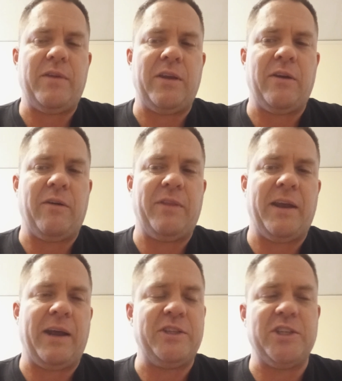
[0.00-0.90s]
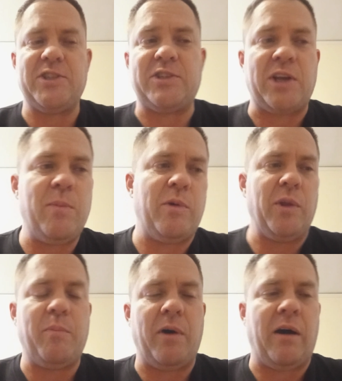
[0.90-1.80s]
you know, that I just
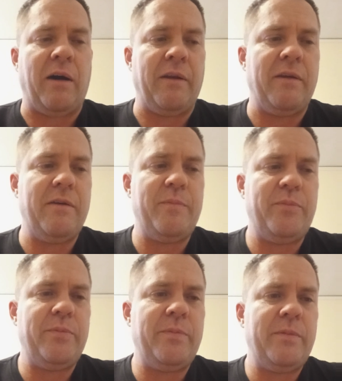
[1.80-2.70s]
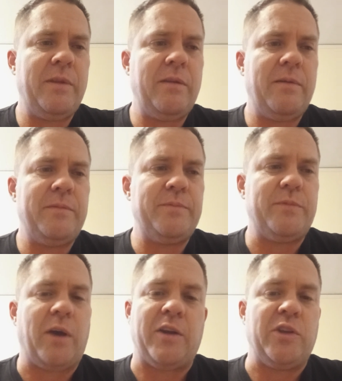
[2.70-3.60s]
stumbled upon
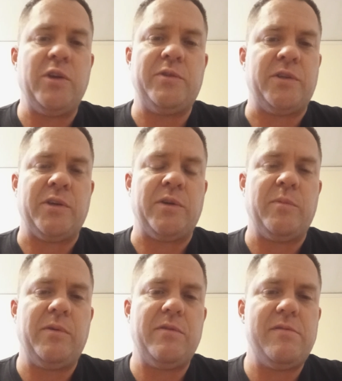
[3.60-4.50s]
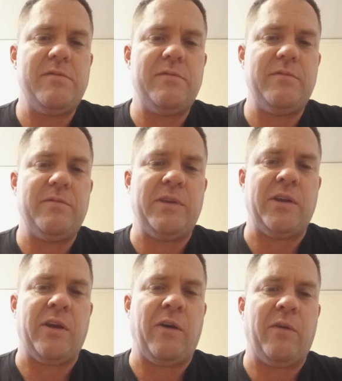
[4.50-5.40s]
on YouTube,
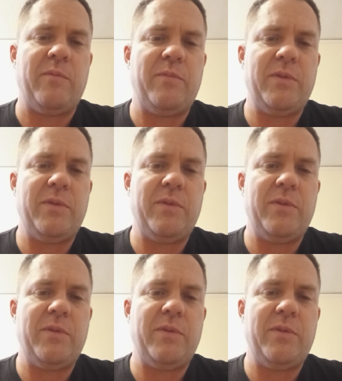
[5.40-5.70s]
you know.